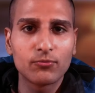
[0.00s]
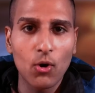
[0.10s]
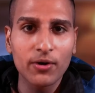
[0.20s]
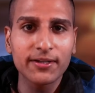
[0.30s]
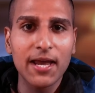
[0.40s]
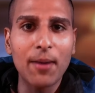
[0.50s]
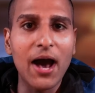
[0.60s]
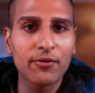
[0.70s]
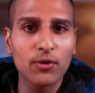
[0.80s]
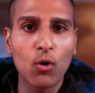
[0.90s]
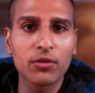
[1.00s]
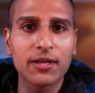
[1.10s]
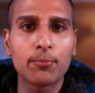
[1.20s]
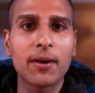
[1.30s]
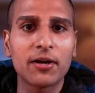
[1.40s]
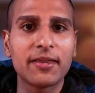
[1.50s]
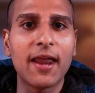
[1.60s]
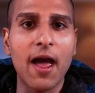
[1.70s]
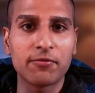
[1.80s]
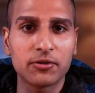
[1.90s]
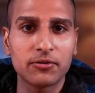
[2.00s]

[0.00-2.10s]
Rogan came out of the whole thing bigger than ever.